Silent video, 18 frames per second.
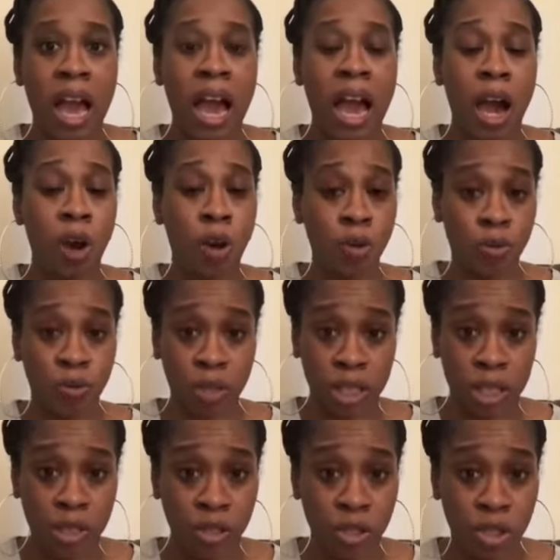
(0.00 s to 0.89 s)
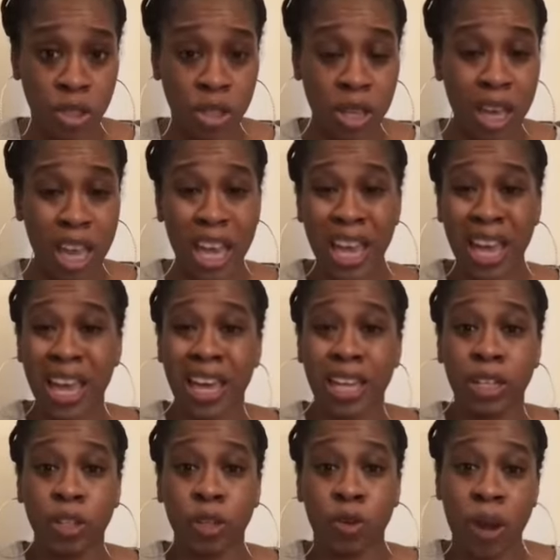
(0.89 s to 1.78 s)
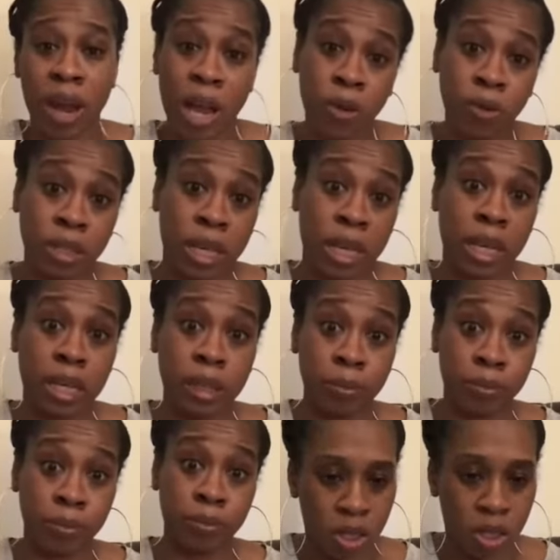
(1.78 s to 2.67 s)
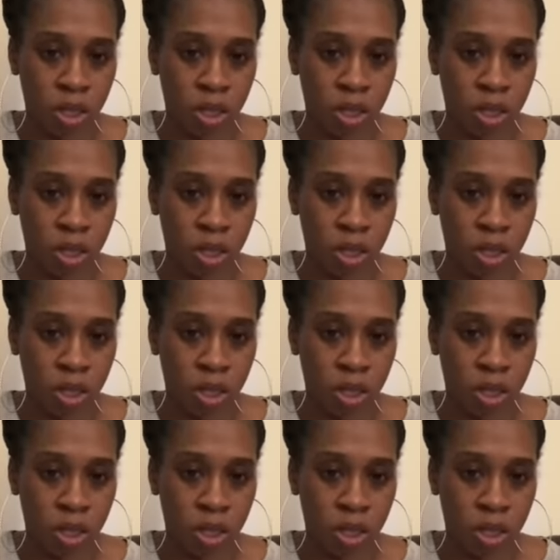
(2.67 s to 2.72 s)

outreach, and ground game.